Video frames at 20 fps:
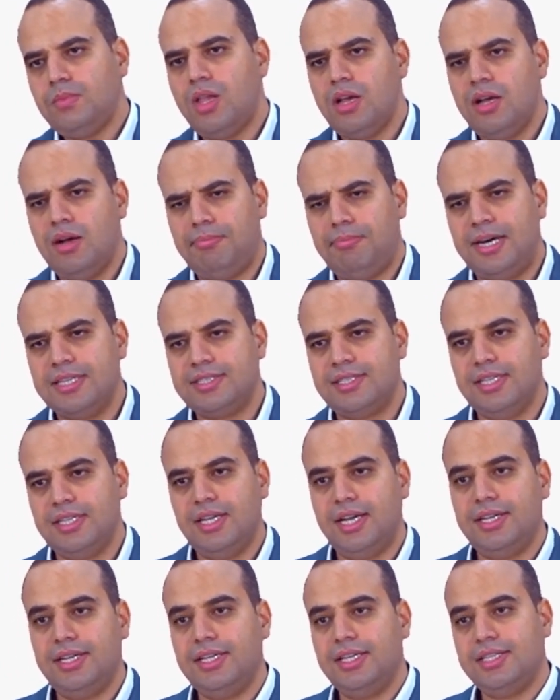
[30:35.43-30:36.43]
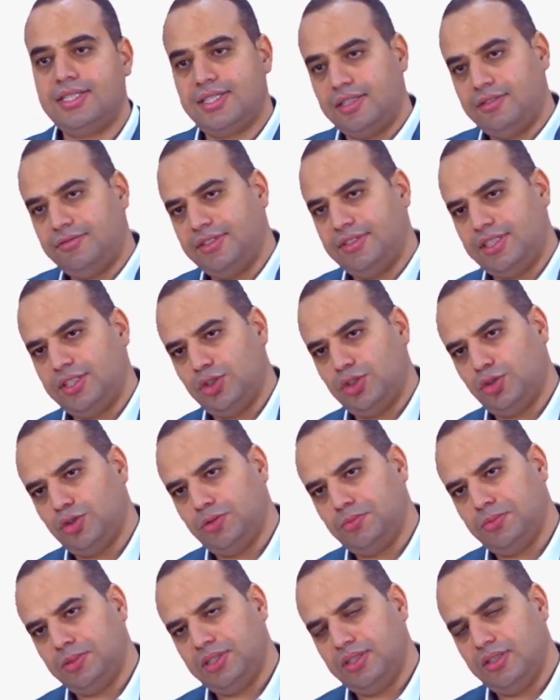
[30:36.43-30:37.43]
part here, and itself it is
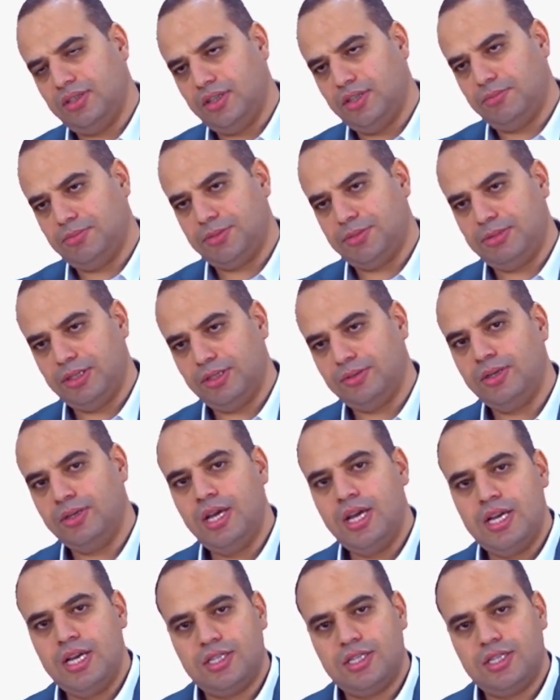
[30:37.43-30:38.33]
zoomed a little bit below.